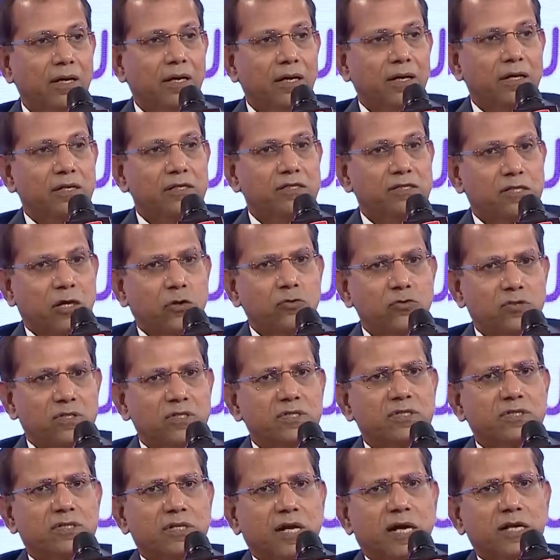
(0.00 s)
South
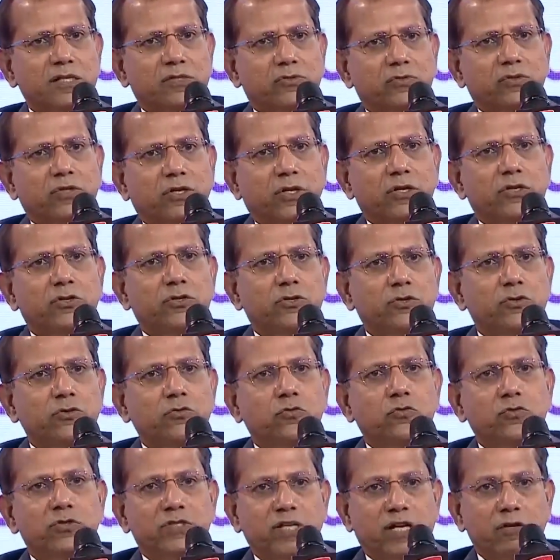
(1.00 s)
starts with a
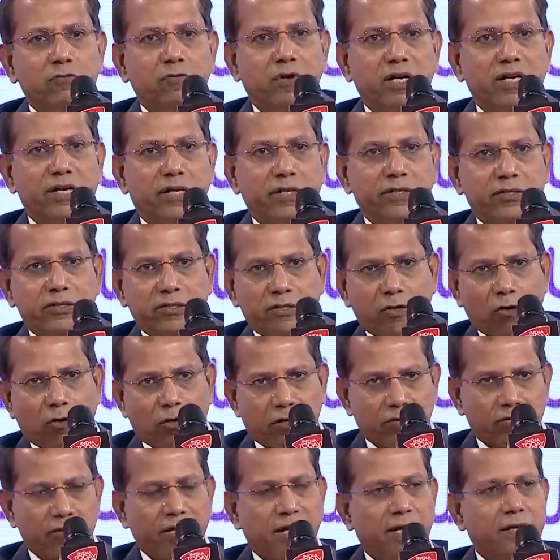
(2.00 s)
huge advantage in all
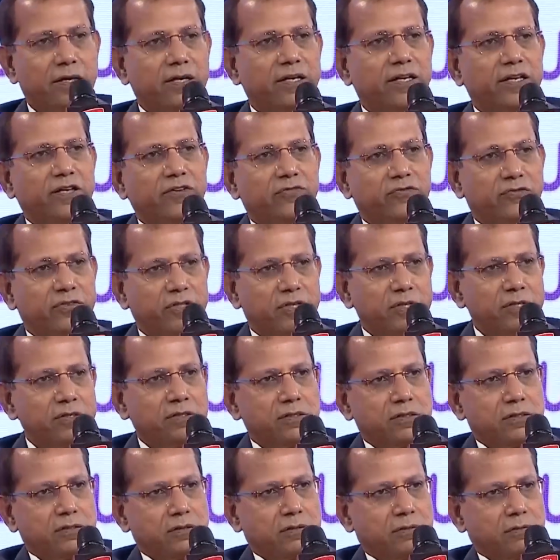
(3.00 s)
of that. If
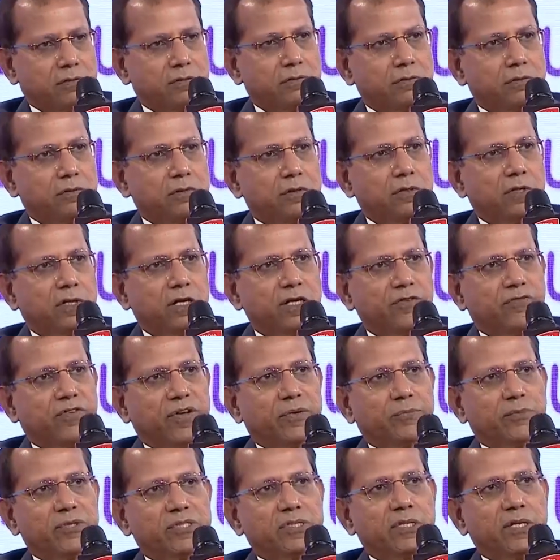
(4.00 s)
this
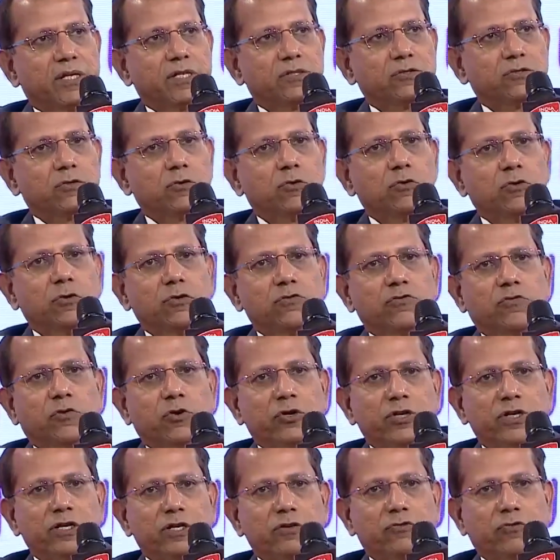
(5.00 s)
35% has to go to
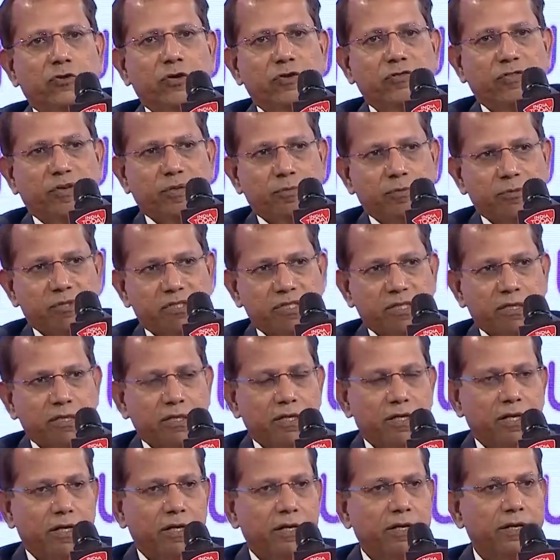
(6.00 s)
40 or 45%
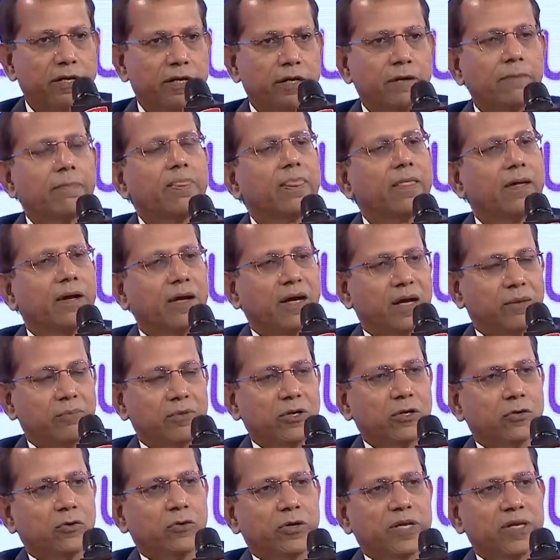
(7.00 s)
in India, I'm
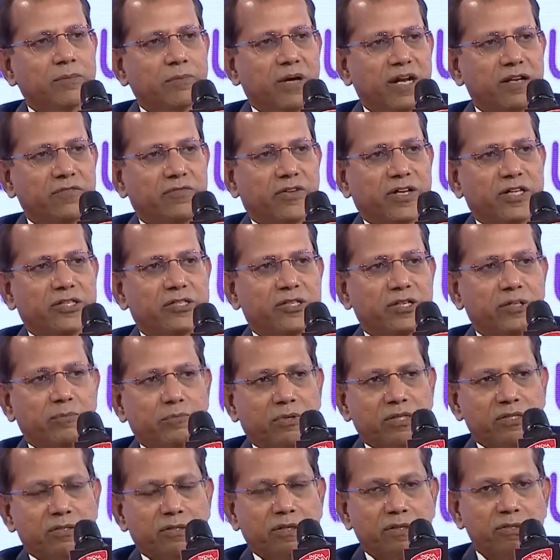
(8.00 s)
including manufacturing
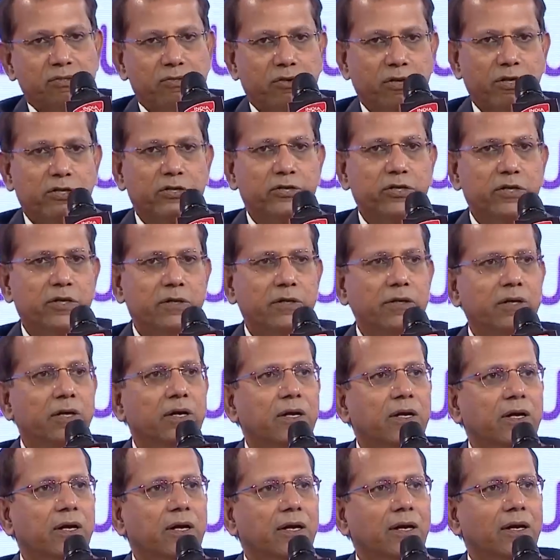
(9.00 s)
plus construction,
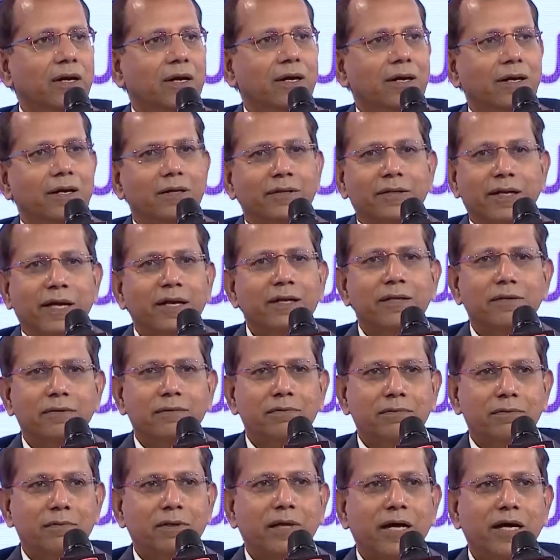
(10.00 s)
then
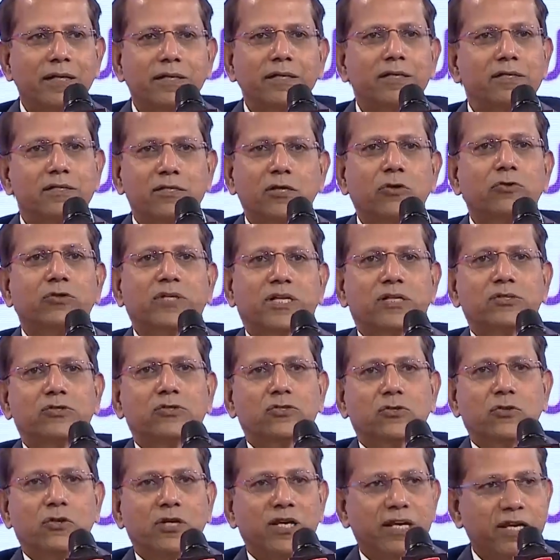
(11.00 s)
I think South has
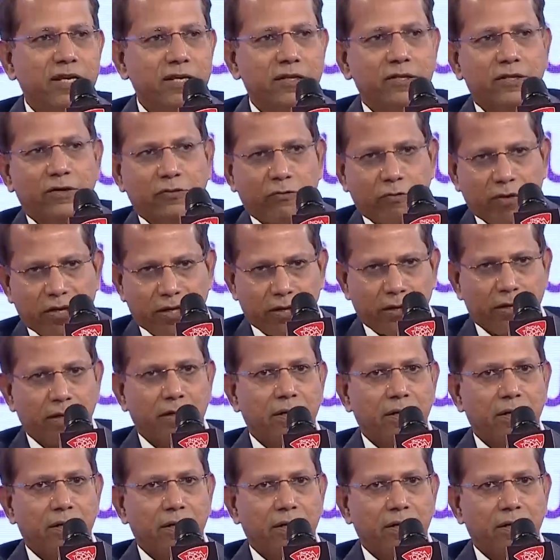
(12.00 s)
to lead the way.